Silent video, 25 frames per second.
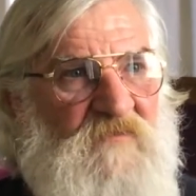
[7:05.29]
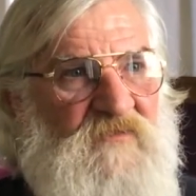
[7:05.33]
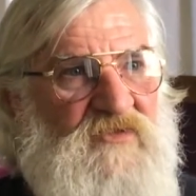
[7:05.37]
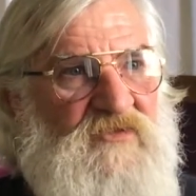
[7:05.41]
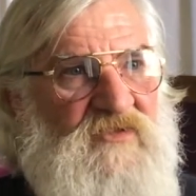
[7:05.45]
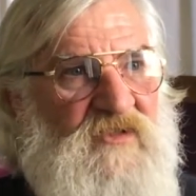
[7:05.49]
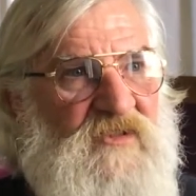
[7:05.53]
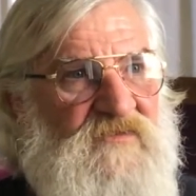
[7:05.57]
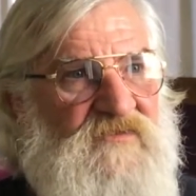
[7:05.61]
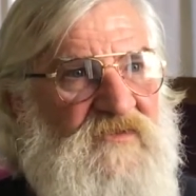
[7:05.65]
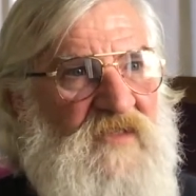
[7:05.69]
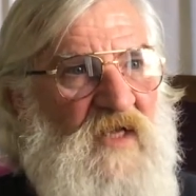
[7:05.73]
you
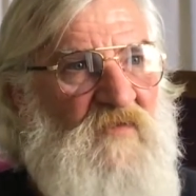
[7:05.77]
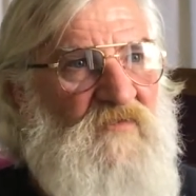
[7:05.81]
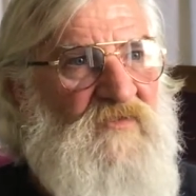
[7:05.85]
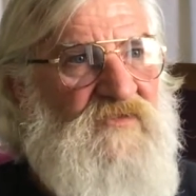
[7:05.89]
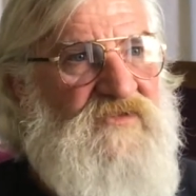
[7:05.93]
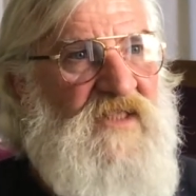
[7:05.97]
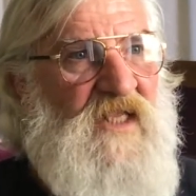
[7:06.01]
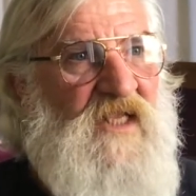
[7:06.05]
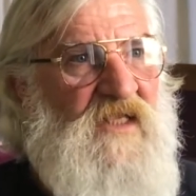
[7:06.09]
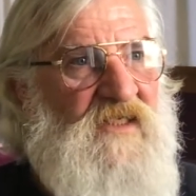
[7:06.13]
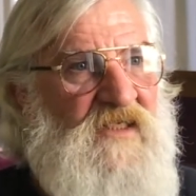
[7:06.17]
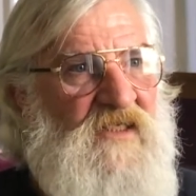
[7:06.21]
get done with
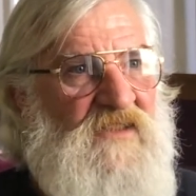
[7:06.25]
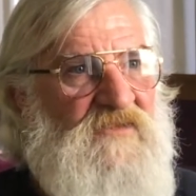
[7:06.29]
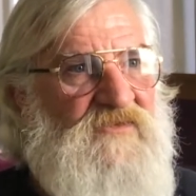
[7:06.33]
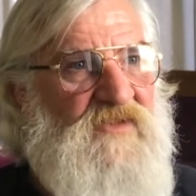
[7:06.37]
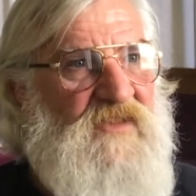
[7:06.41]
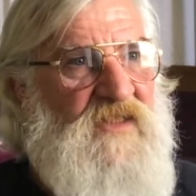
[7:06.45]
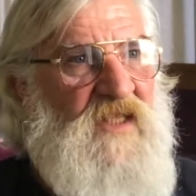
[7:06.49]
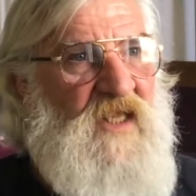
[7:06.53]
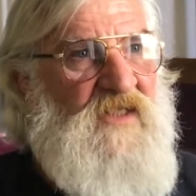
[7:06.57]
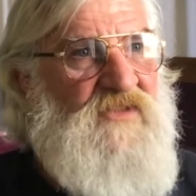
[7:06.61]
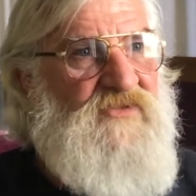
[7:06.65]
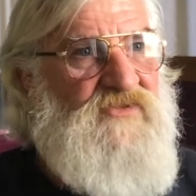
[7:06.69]
that
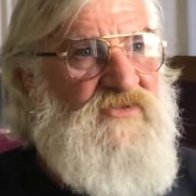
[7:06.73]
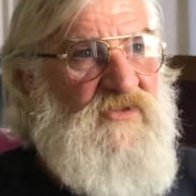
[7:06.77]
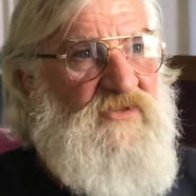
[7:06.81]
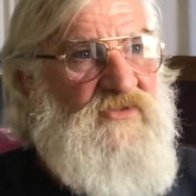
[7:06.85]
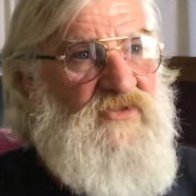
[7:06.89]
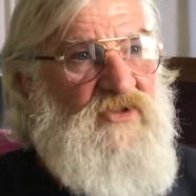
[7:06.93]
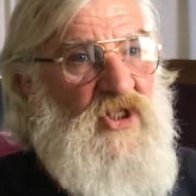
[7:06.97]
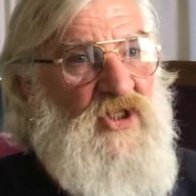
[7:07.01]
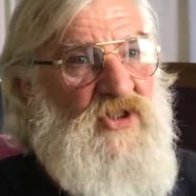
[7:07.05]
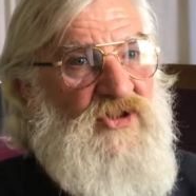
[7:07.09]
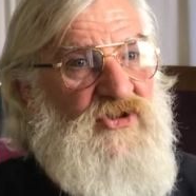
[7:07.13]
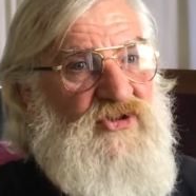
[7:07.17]
education,
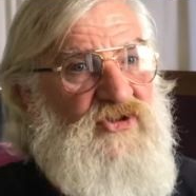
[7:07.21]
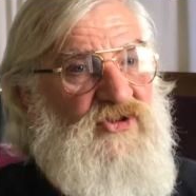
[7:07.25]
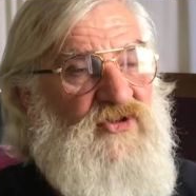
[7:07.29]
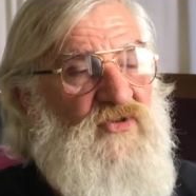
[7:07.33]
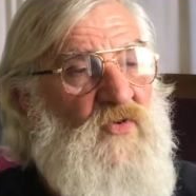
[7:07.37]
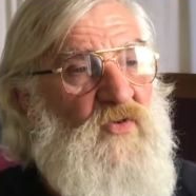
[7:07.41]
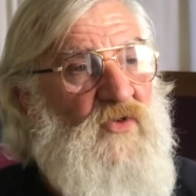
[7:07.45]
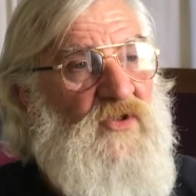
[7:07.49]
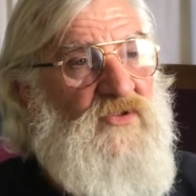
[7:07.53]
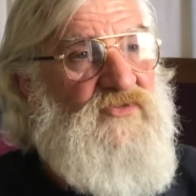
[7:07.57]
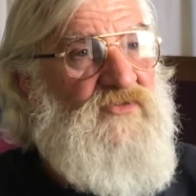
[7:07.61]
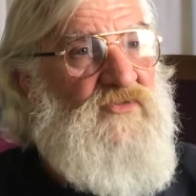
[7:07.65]

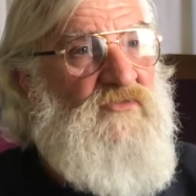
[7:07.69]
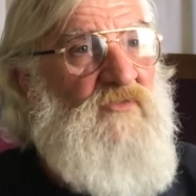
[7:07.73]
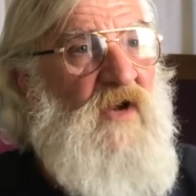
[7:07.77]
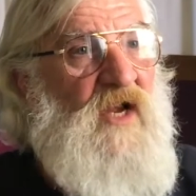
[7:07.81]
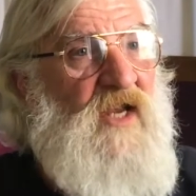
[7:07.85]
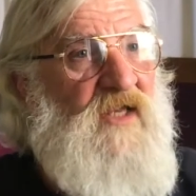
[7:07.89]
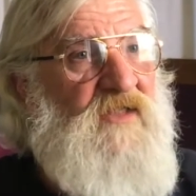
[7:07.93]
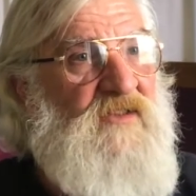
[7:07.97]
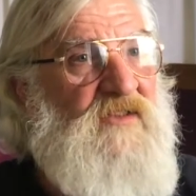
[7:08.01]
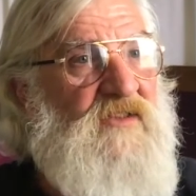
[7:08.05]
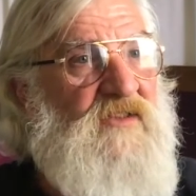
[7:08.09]
you're trying to